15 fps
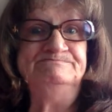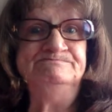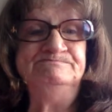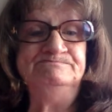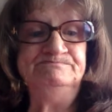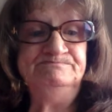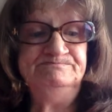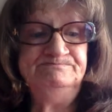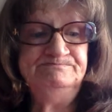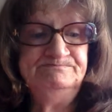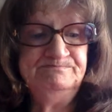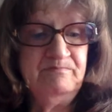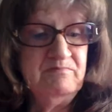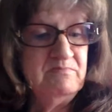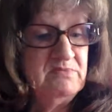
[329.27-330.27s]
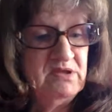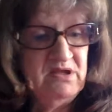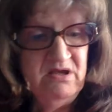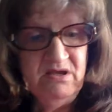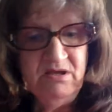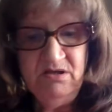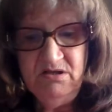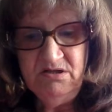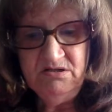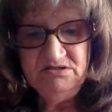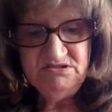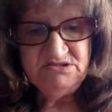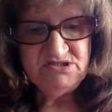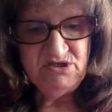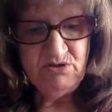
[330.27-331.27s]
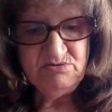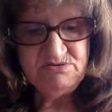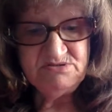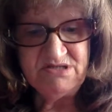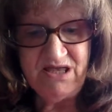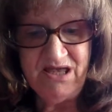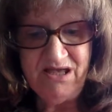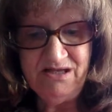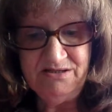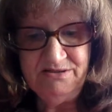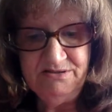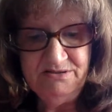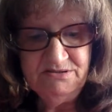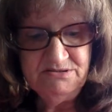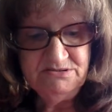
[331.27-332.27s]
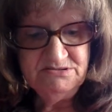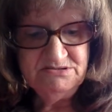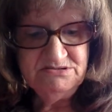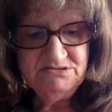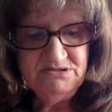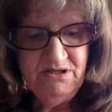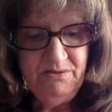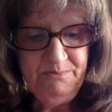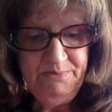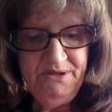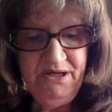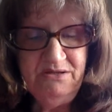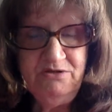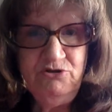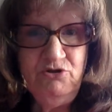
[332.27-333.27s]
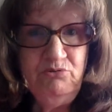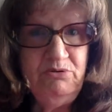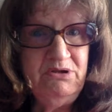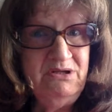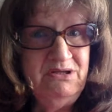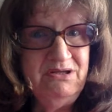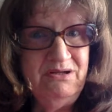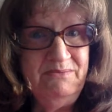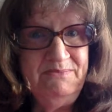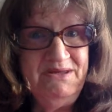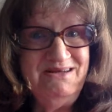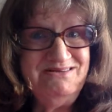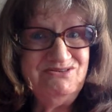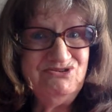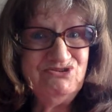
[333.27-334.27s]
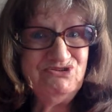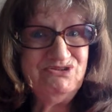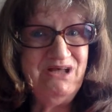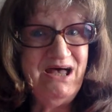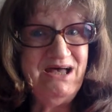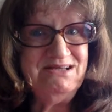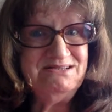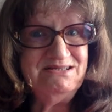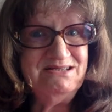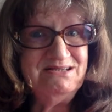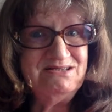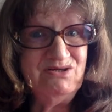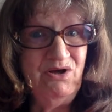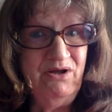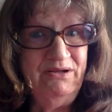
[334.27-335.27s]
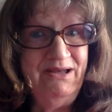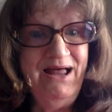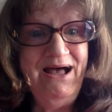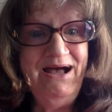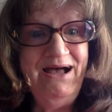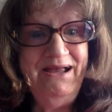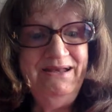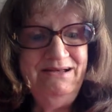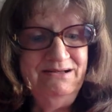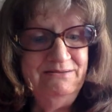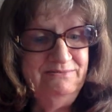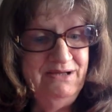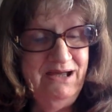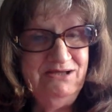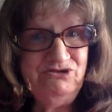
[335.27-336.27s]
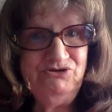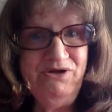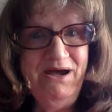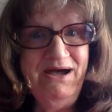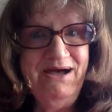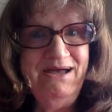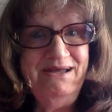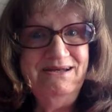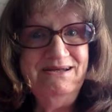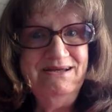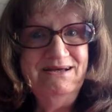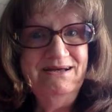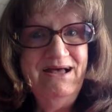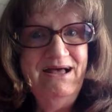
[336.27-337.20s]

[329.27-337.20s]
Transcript: Hmm. So sad. But you can get a minister's license online. I tried.